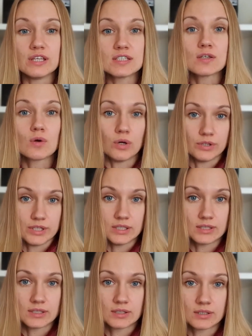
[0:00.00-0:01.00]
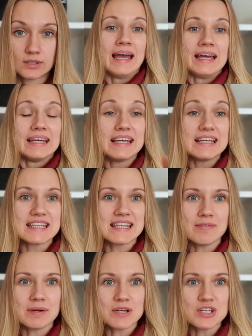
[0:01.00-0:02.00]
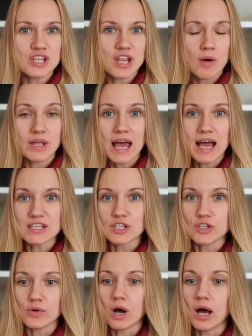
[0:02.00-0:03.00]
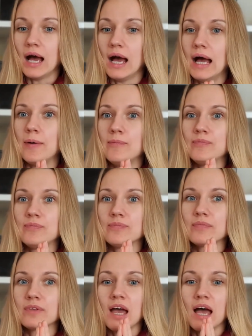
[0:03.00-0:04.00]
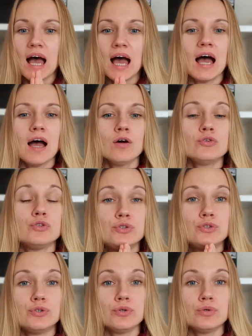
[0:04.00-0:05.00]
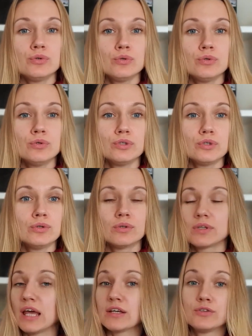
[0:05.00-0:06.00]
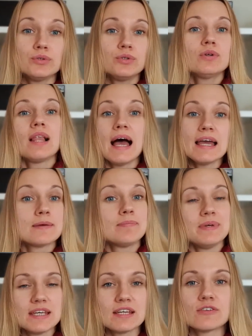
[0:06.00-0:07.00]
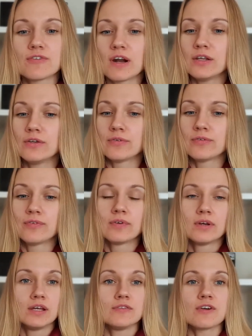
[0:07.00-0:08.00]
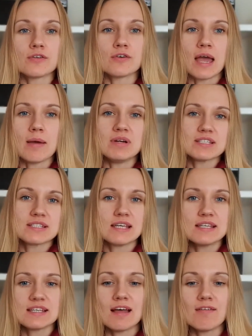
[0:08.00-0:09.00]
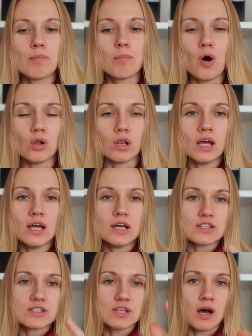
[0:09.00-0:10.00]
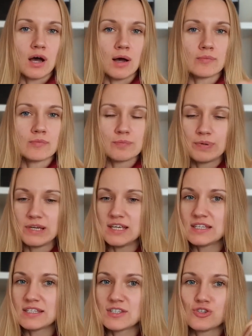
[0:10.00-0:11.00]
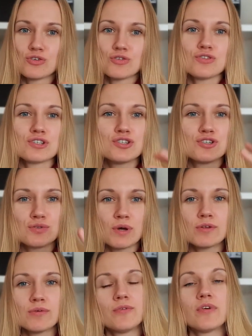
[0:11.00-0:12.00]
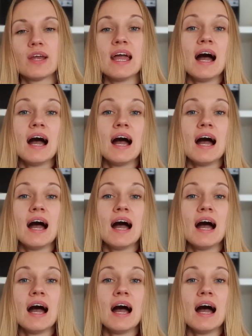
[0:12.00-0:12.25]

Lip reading: content. Here's another question I want to ask you. How do you like being in front of cameras? Here's another poll. So please choose one of the three.